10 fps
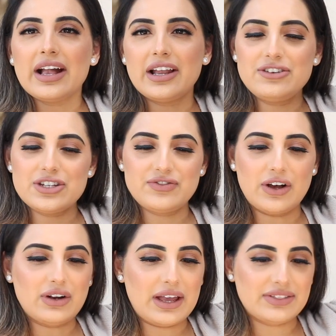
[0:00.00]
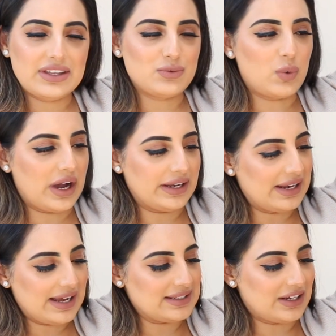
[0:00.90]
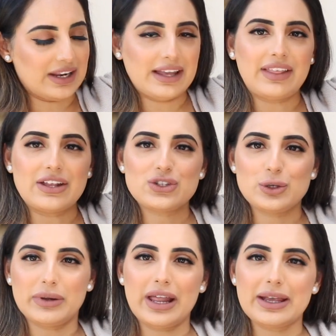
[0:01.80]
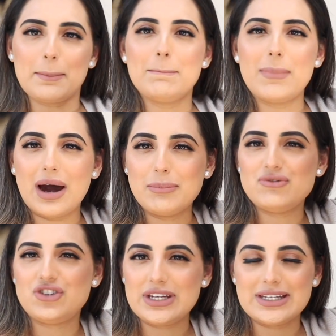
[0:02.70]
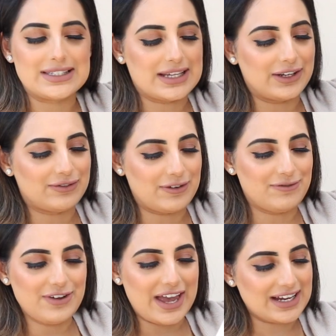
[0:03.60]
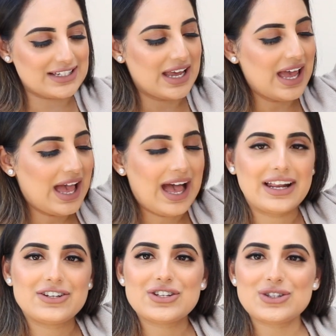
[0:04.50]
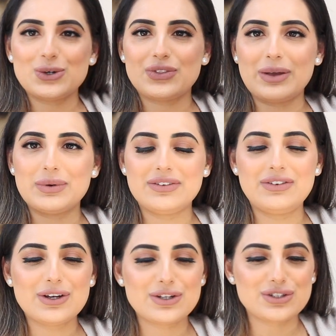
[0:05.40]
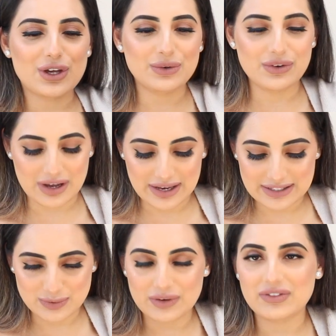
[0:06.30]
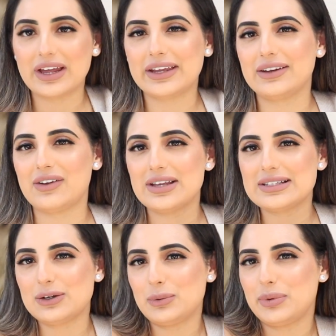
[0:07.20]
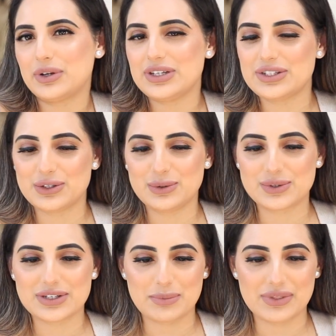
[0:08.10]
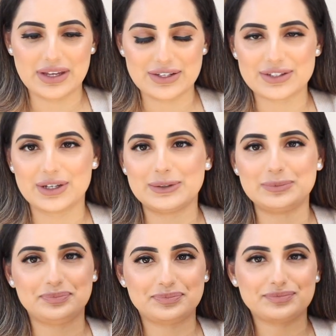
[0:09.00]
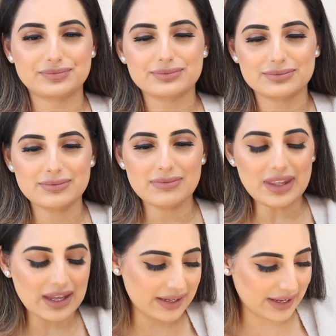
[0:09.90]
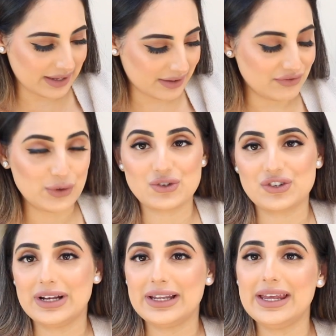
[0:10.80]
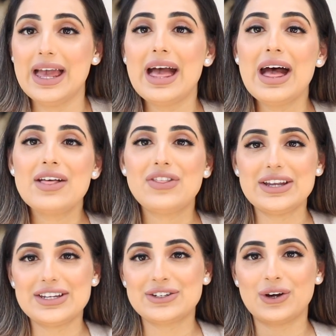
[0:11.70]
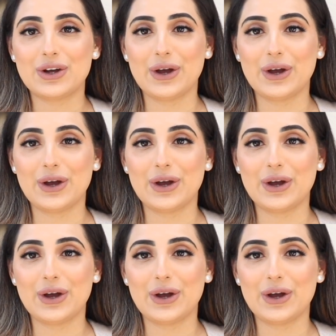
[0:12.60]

Kind of just felt like these wide legs are like that super like mom jeans kind of effect. And I just thought they would have looked so nice with like a nice little bodysuit or something. So yeah, unfortunately, they did not go.